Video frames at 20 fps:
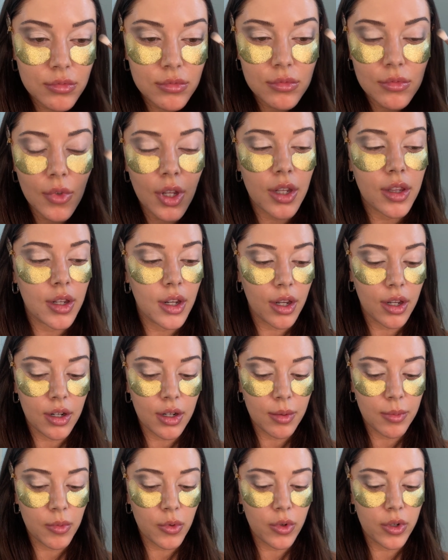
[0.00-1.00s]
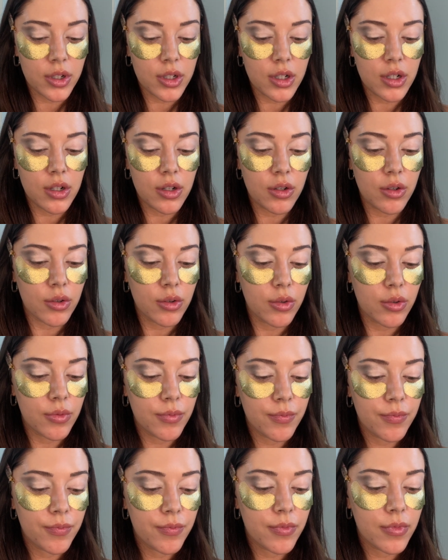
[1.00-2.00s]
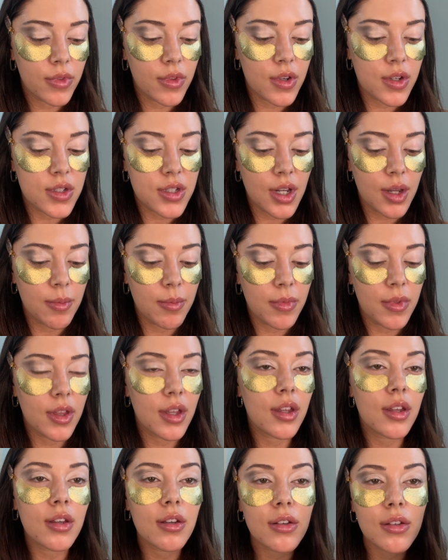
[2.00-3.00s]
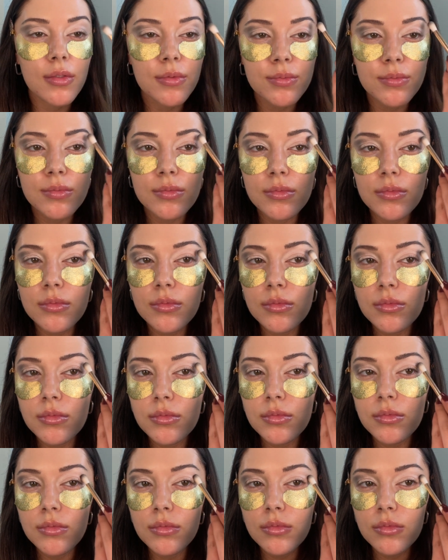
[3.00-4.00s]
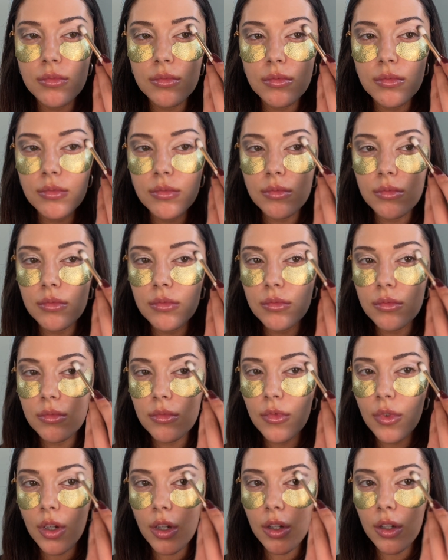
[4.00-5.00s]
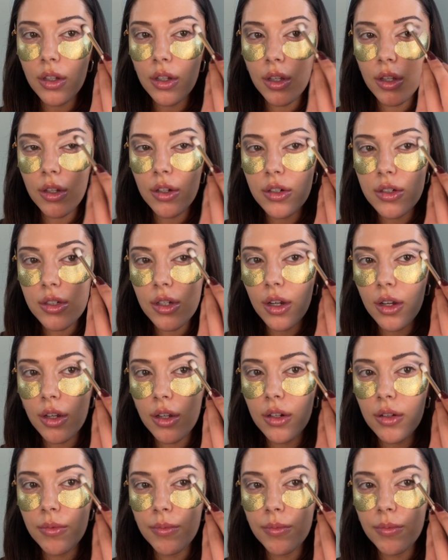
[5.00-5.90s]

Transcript: And then I'm going to do the same thing on the other side.